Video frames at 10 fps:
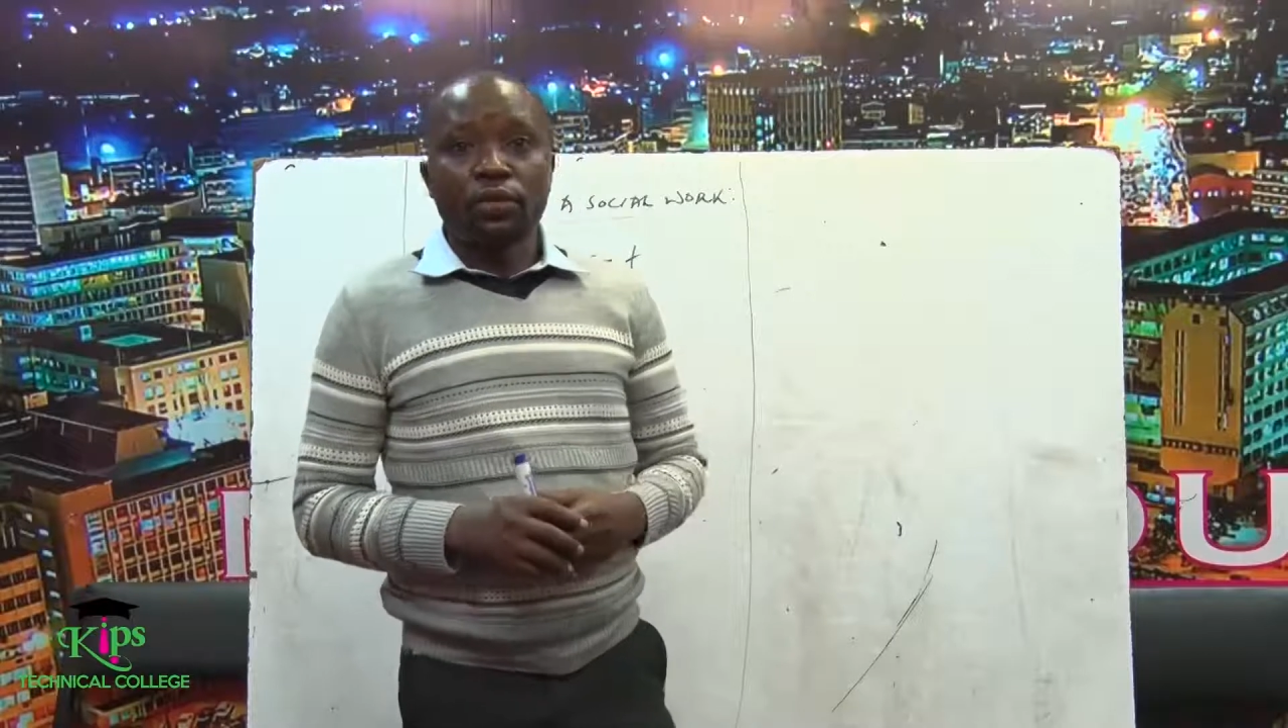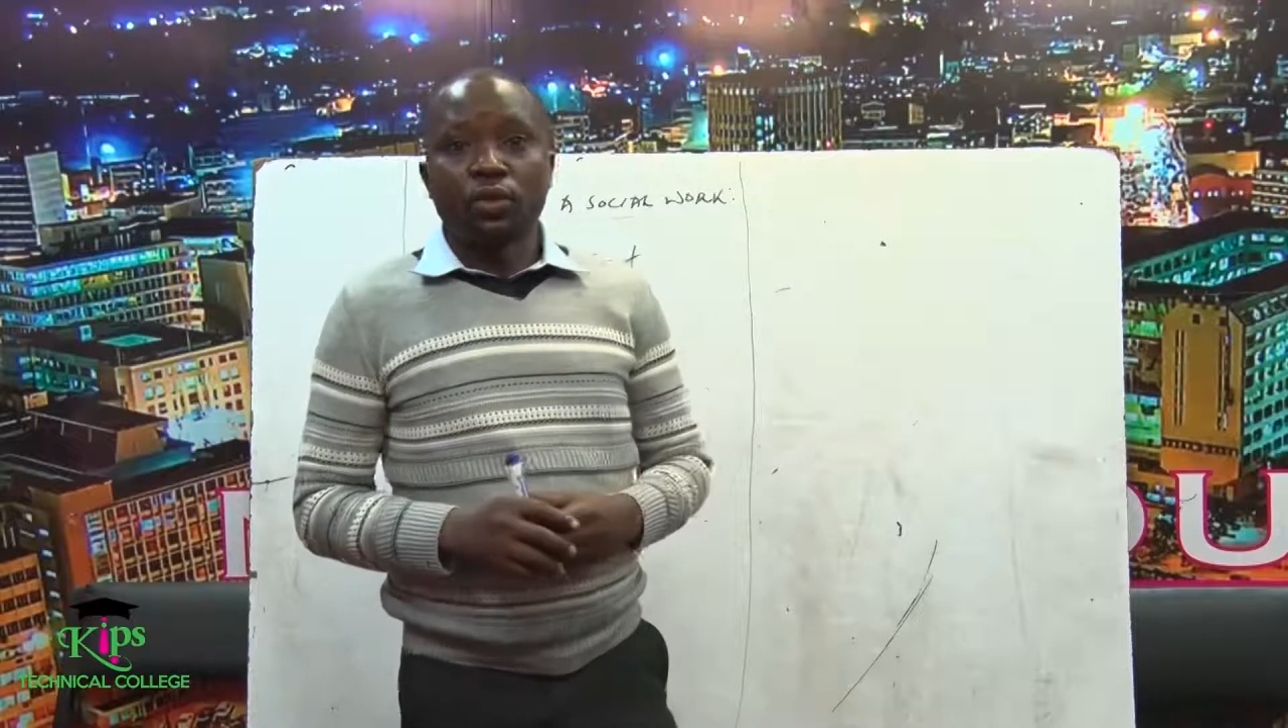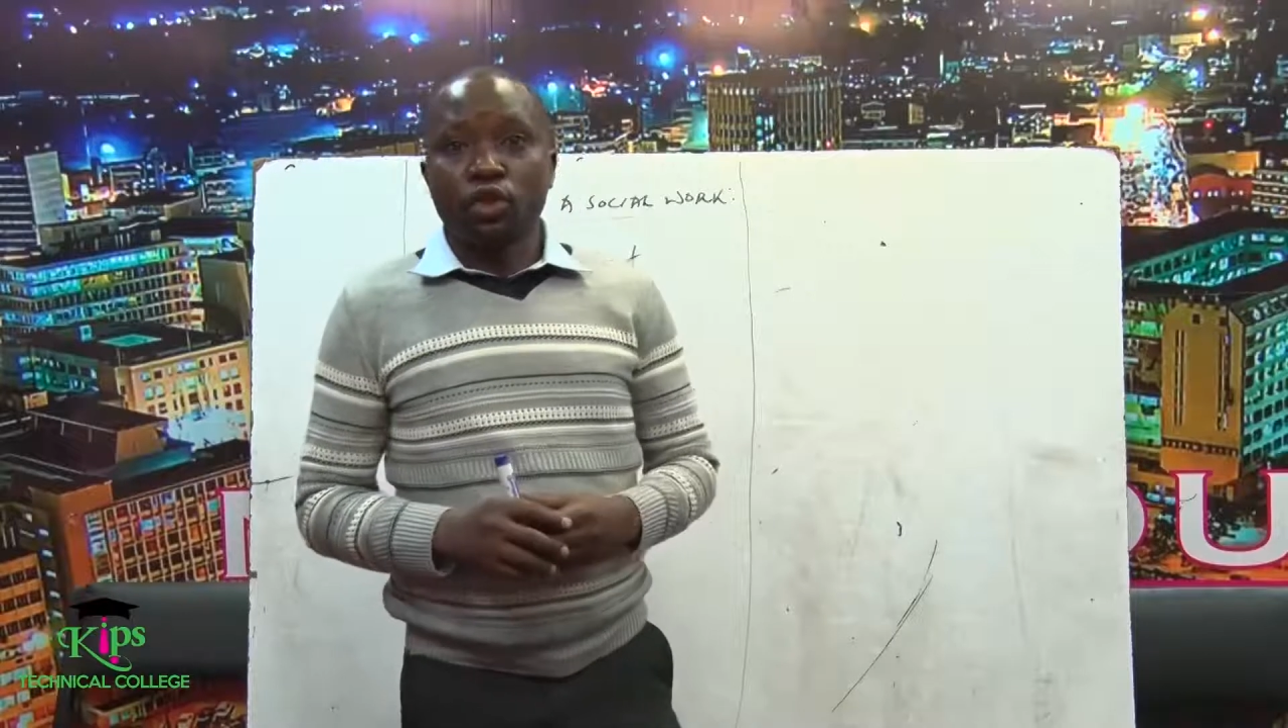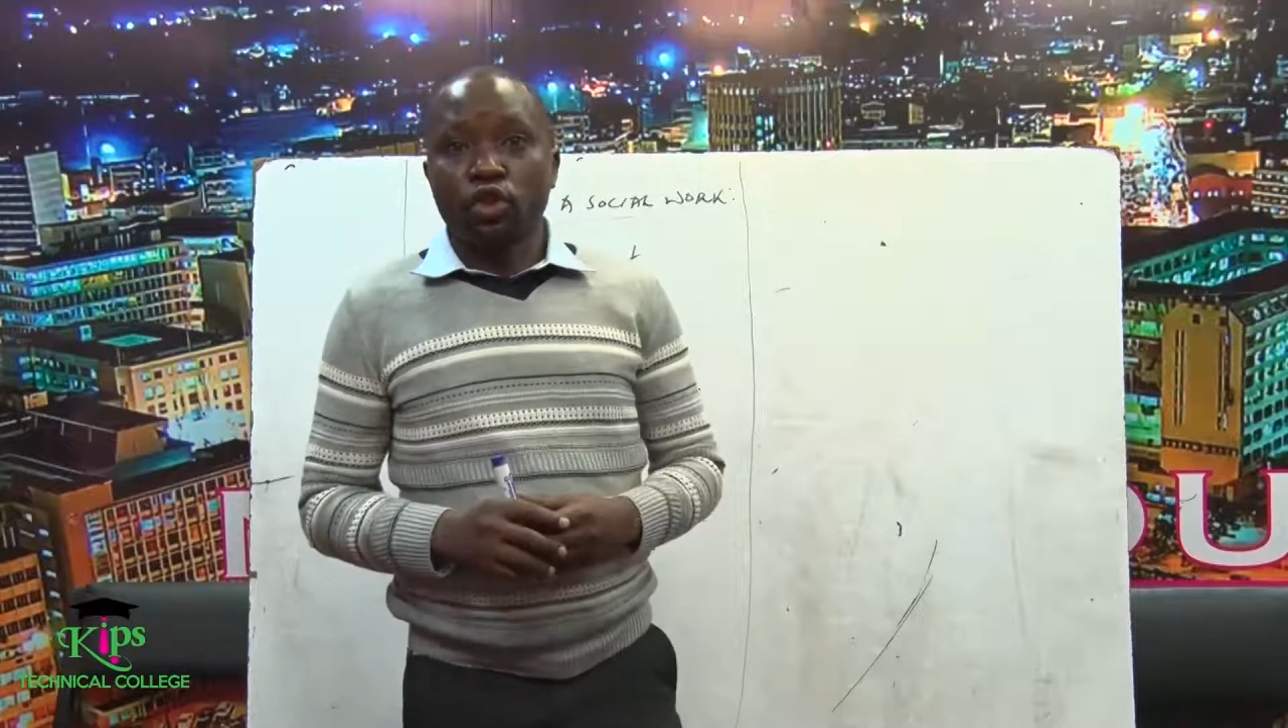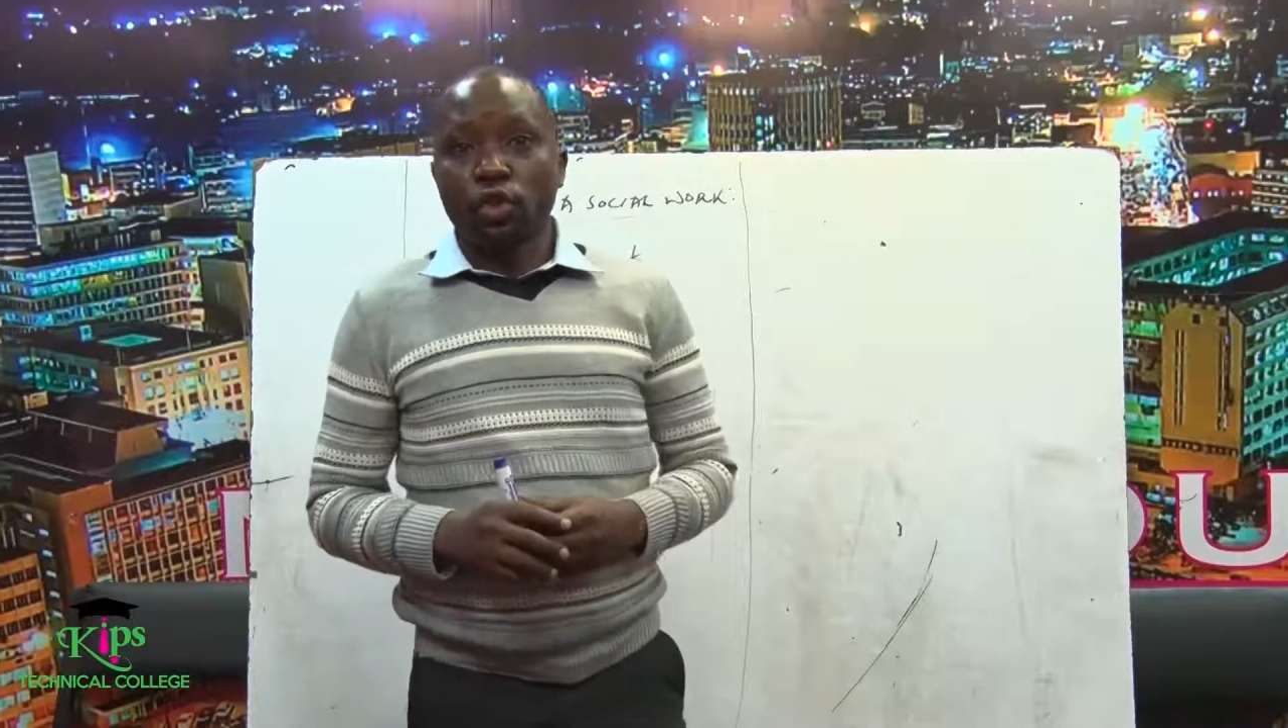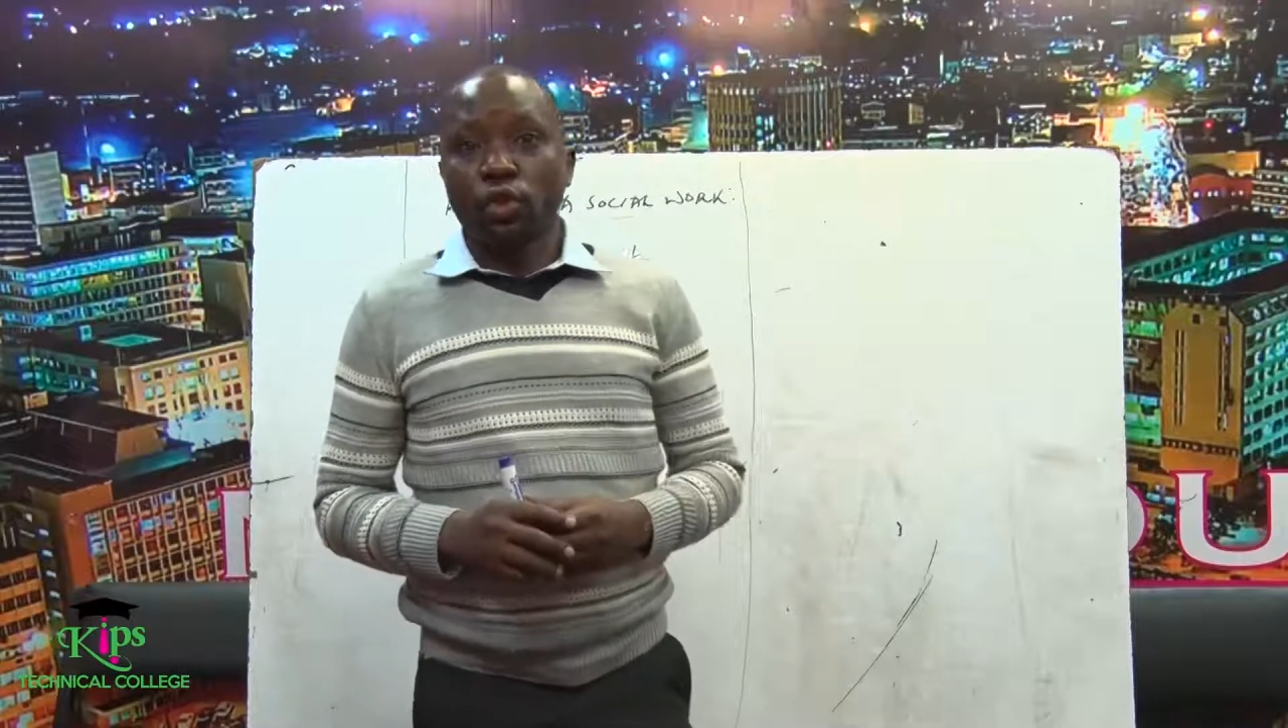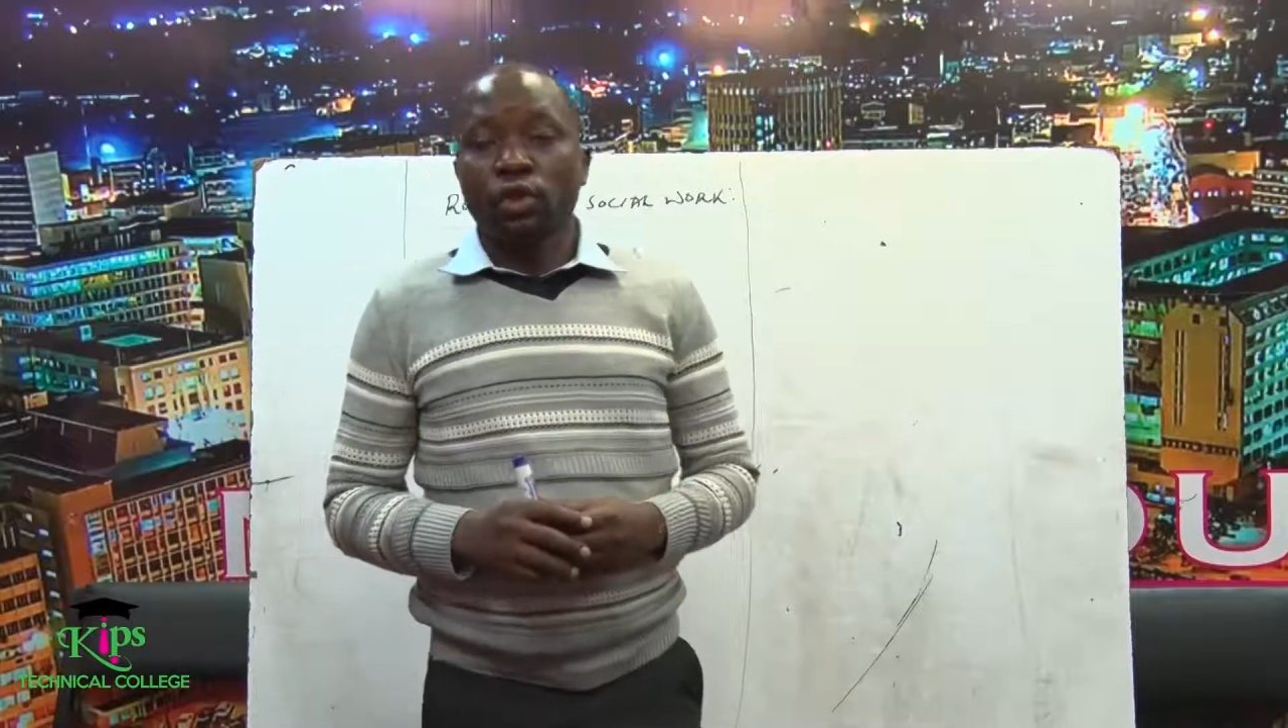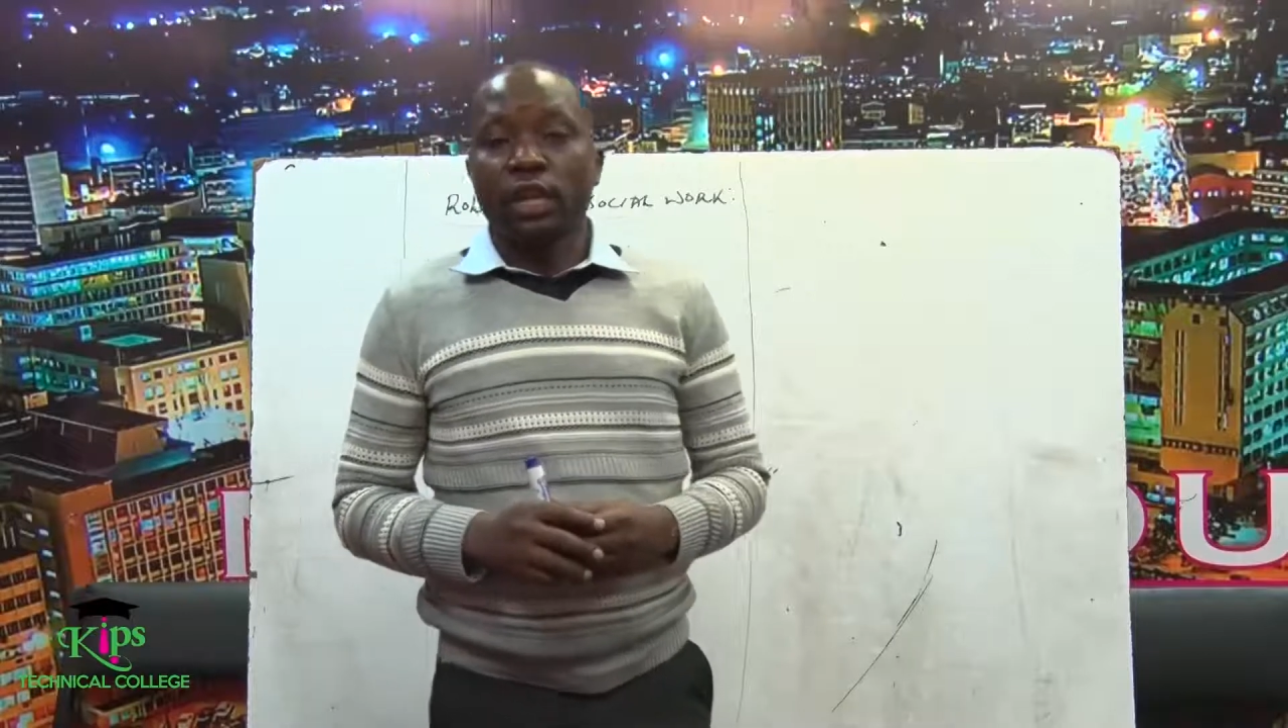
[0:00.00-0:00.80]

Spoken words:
social